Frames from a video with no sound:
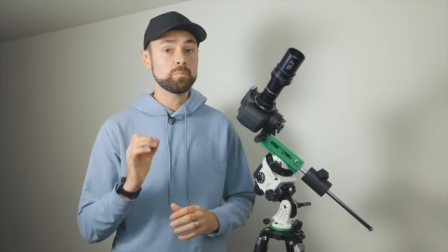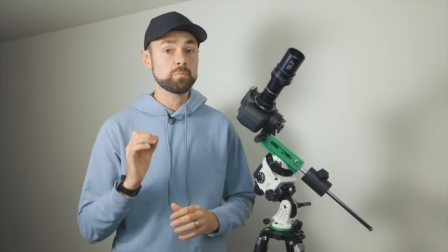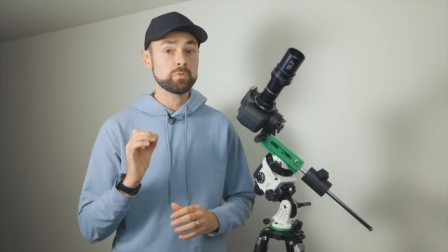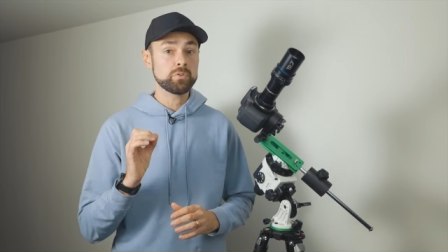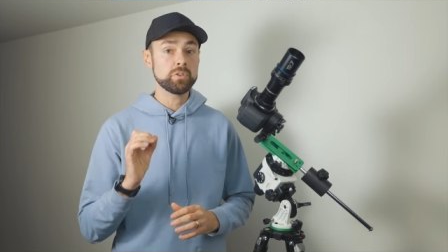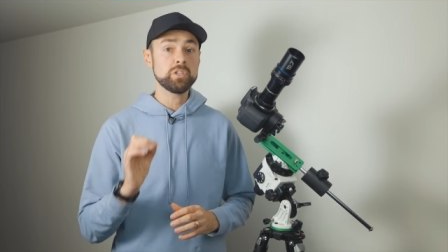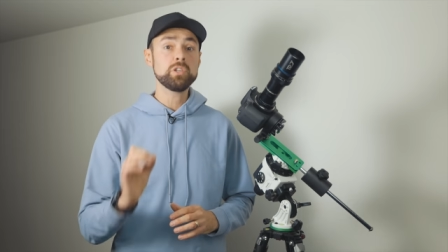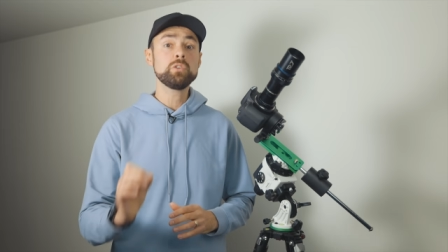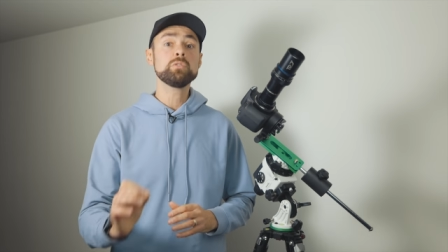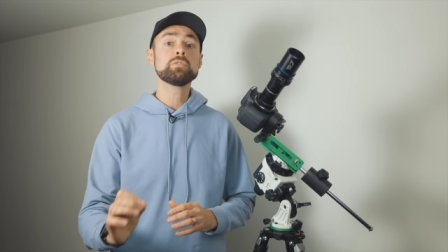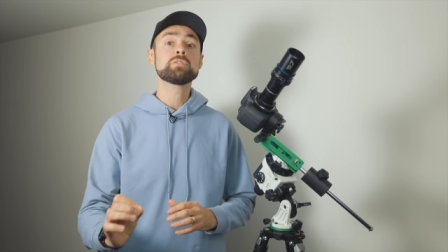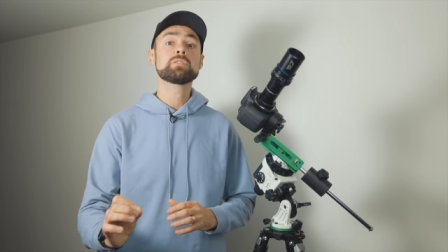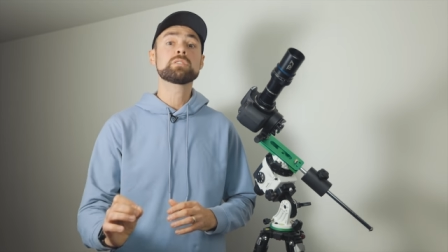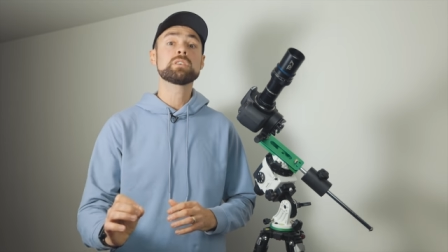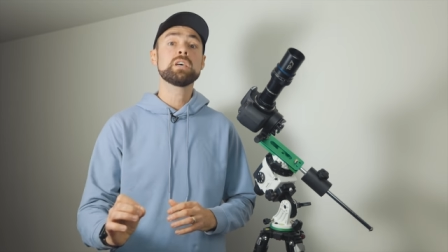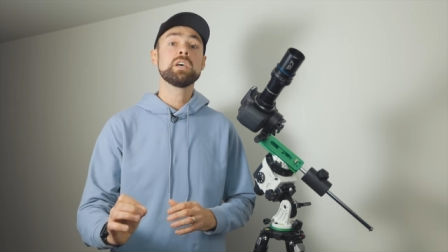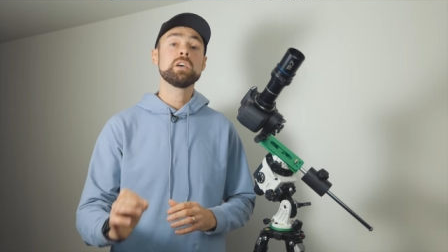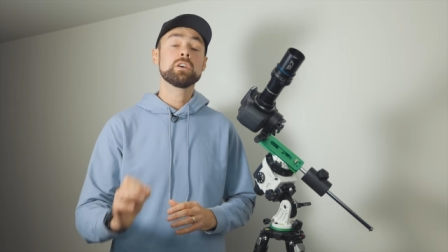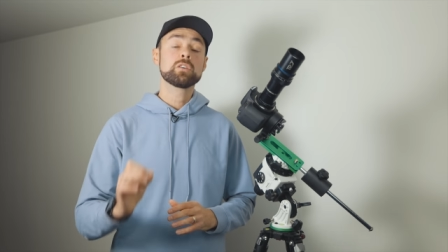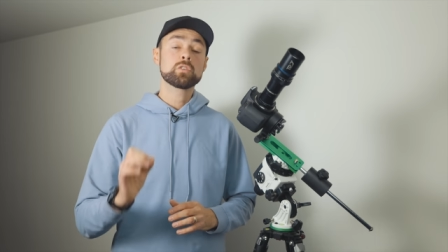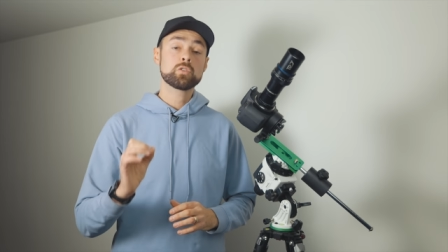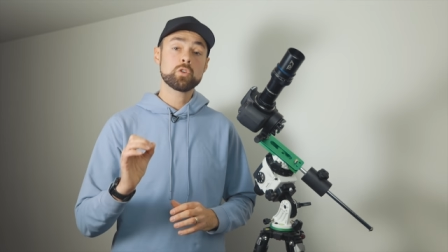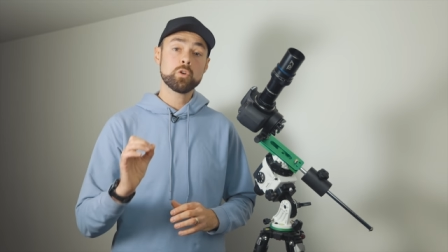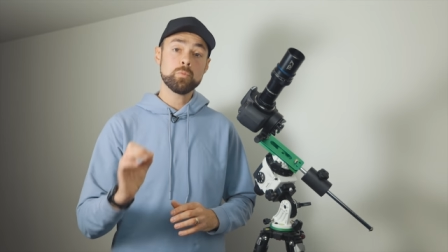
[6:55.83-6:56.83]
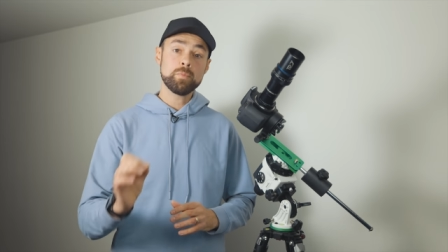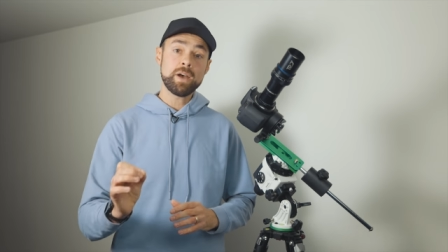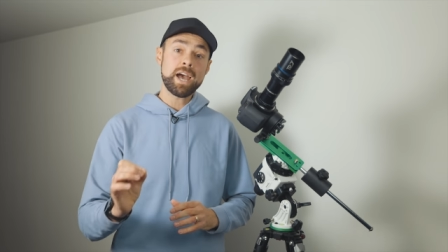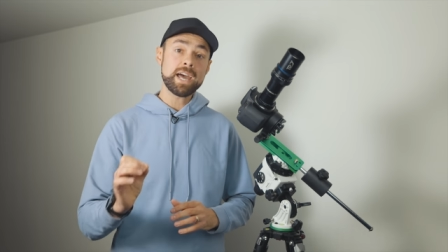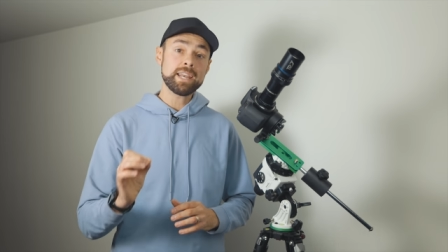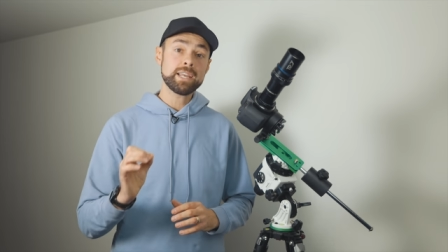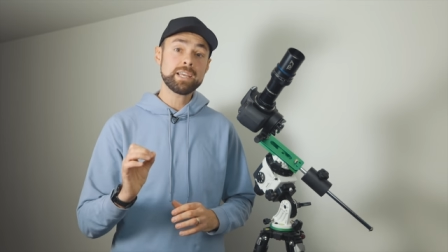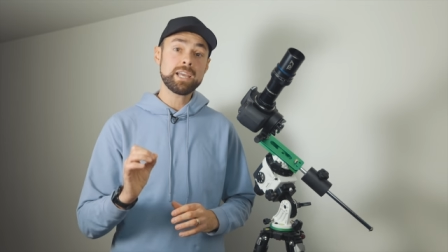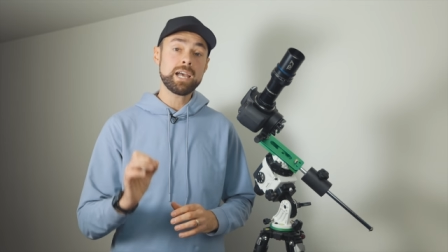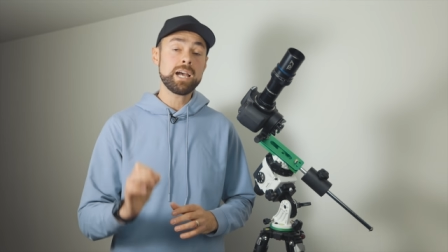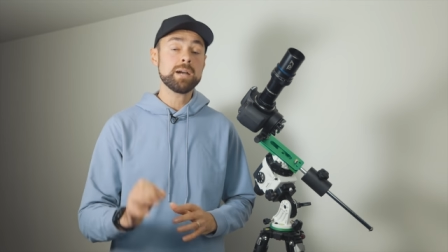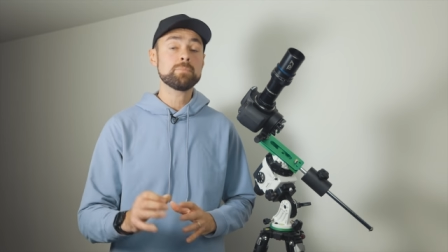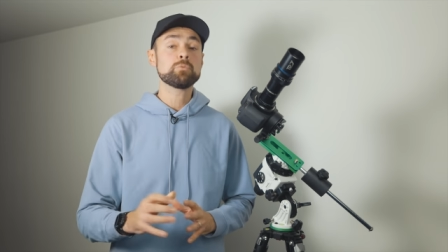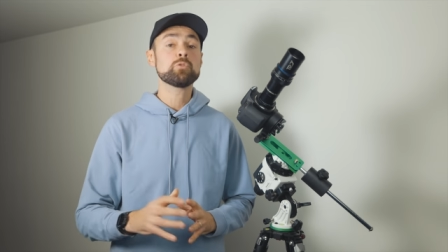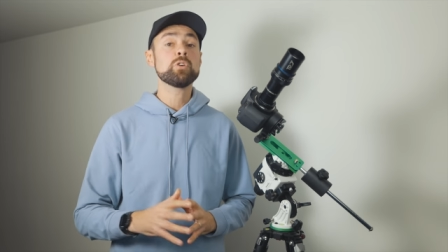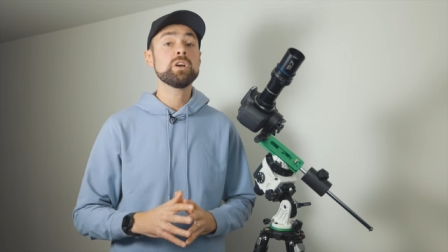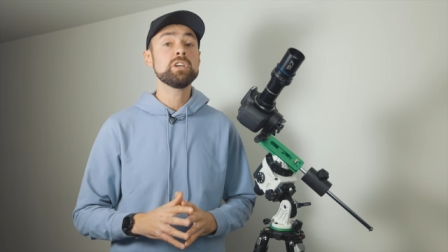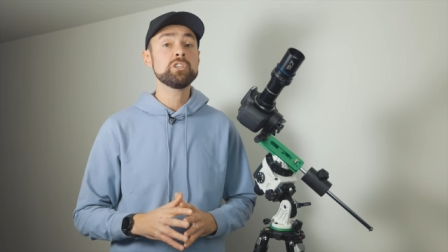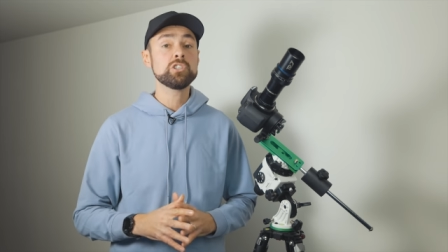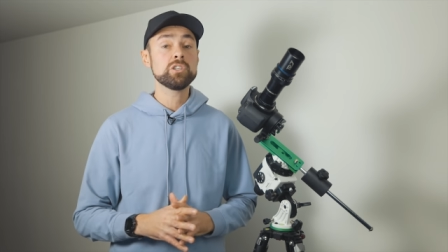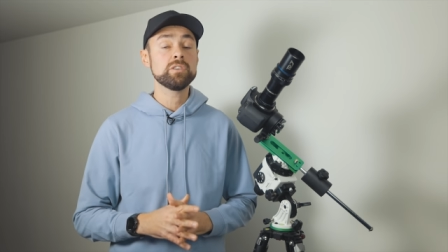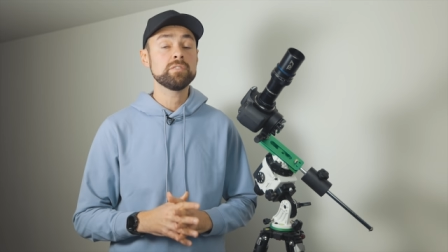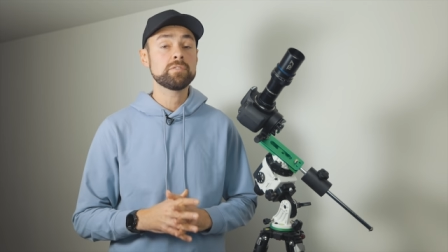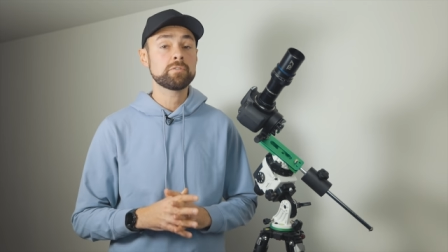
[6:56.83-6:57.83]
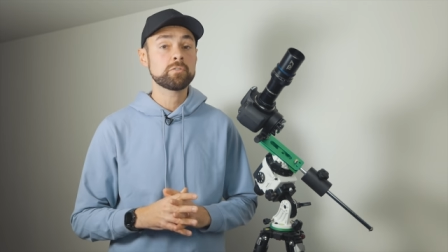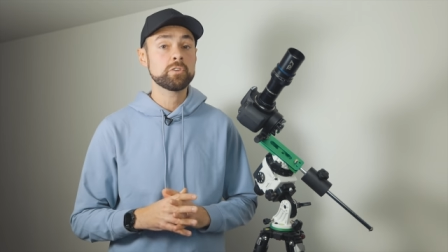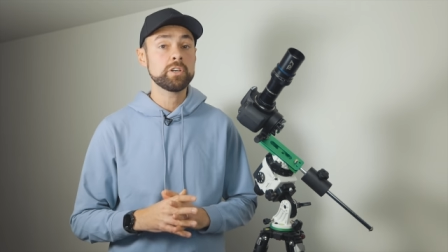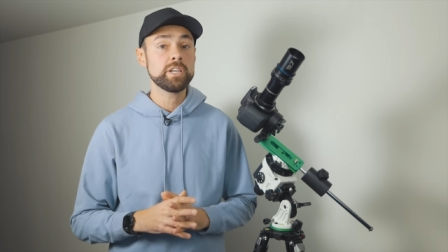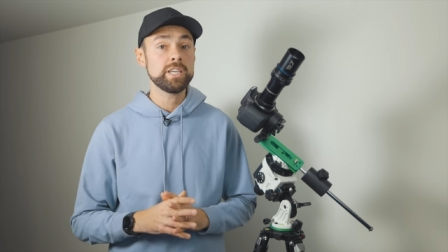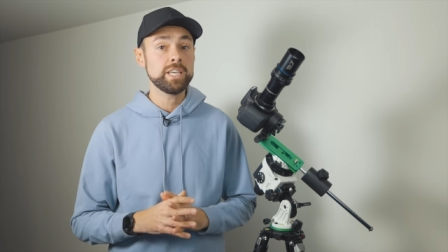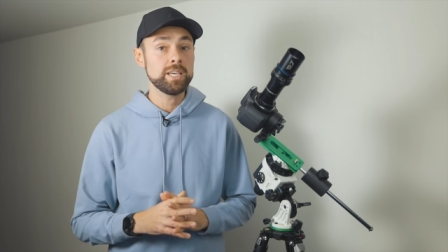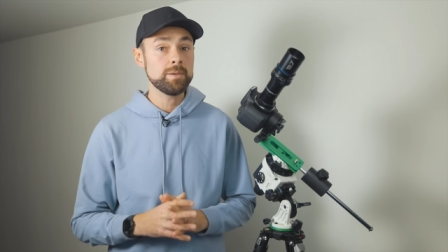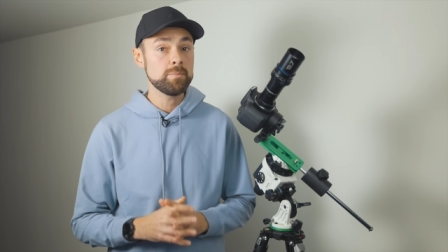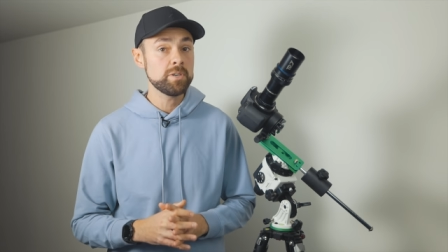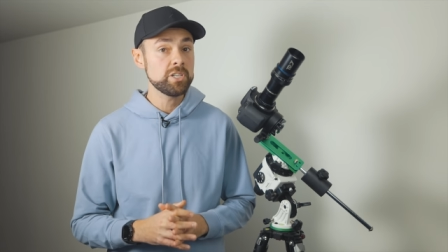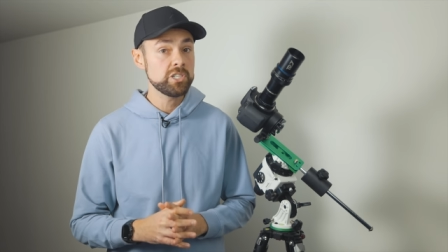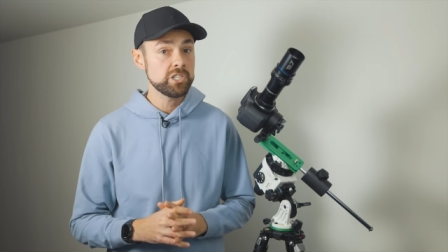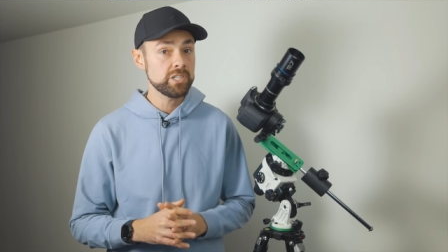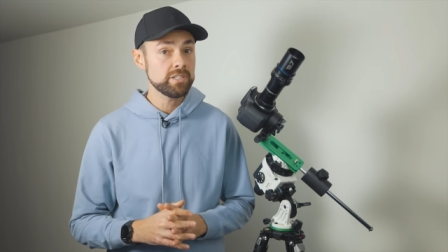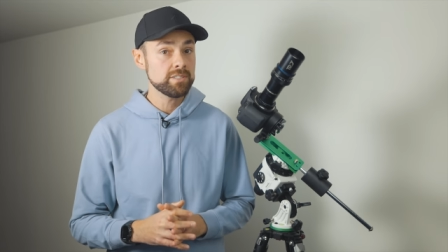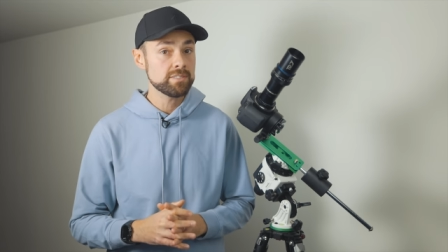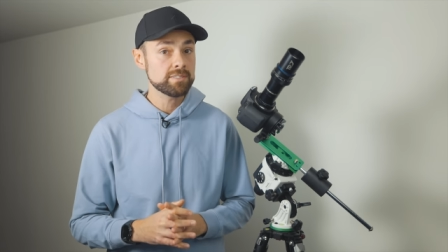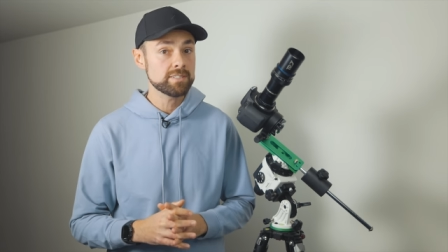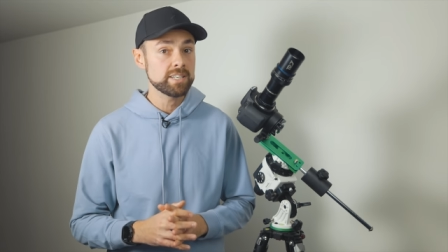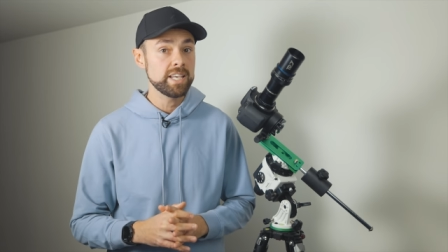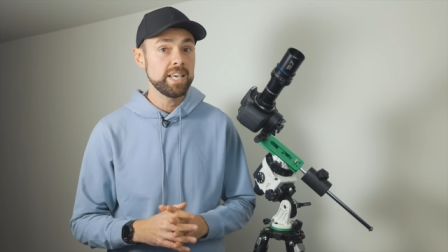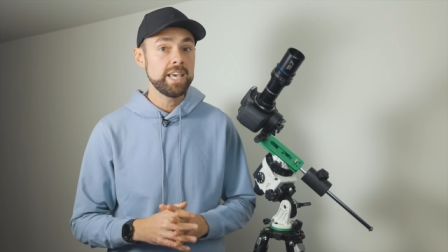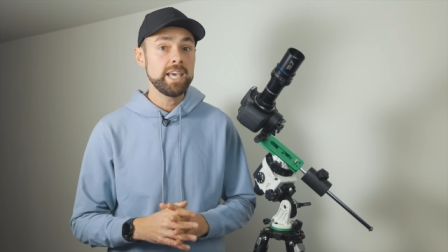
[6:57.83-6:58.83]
produce chromatic aberration-free images,